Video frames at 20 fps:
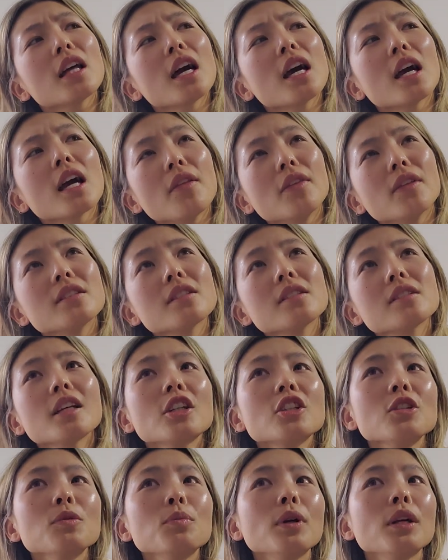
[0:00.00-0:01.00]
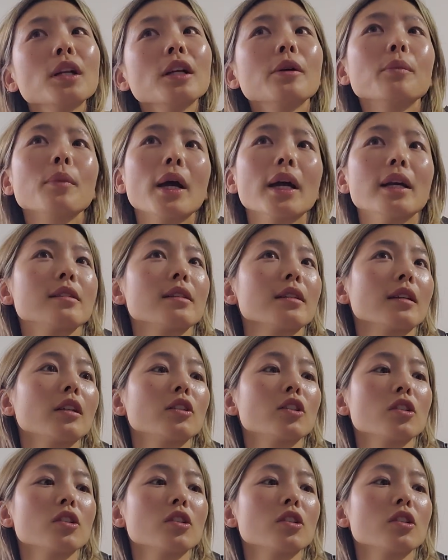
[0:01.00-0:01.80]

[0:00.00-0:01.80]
Like, this is actually pretty amazing.